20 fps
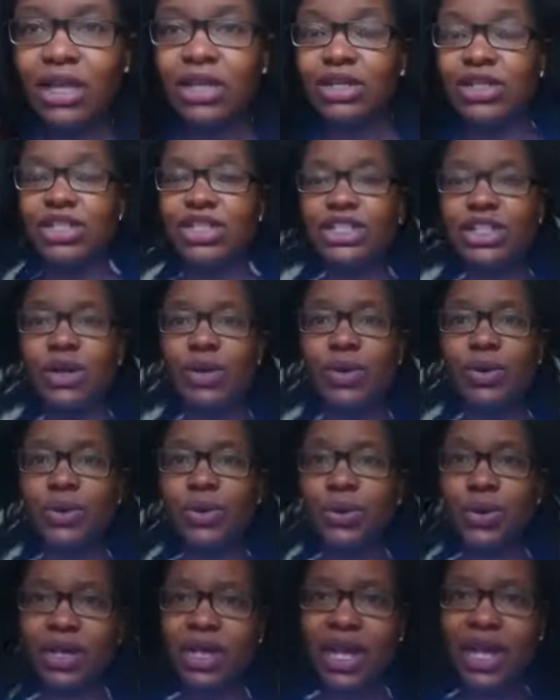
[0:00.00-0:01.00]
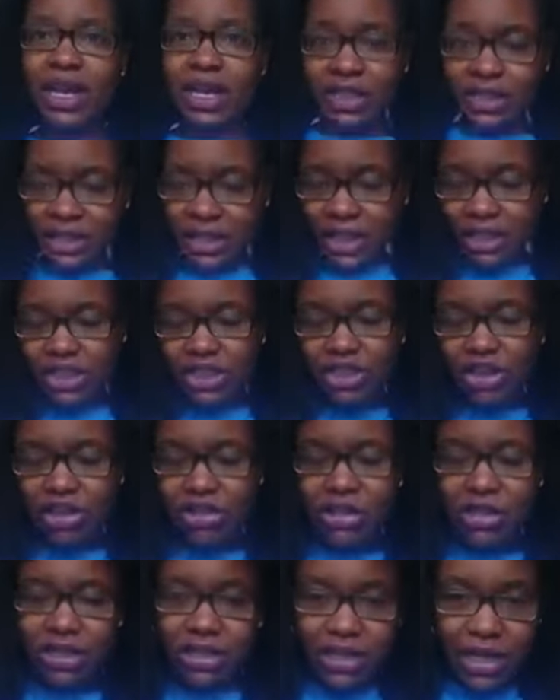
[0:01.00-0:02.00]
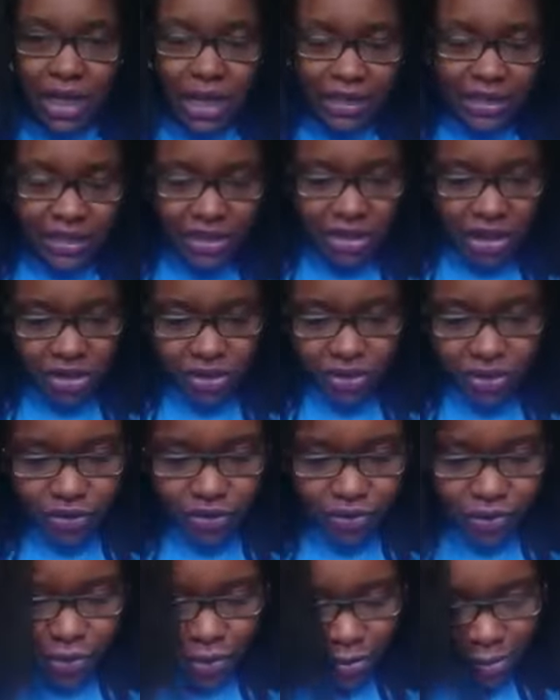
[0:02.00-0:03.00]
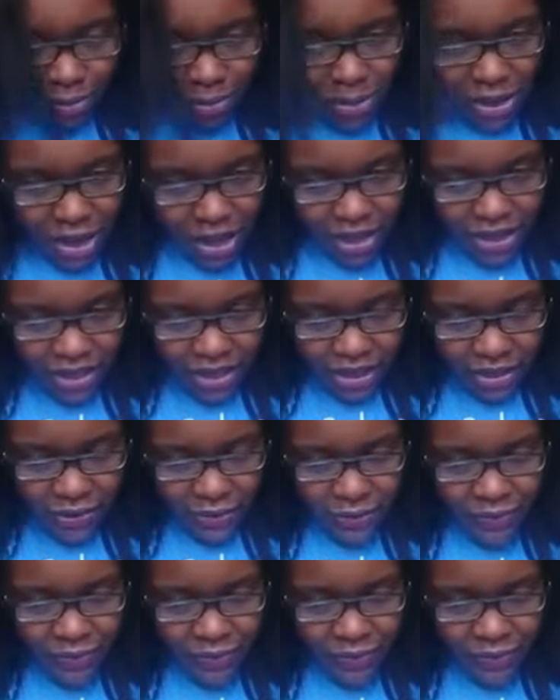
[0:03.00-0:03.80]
So yeah, let's get started. I start off by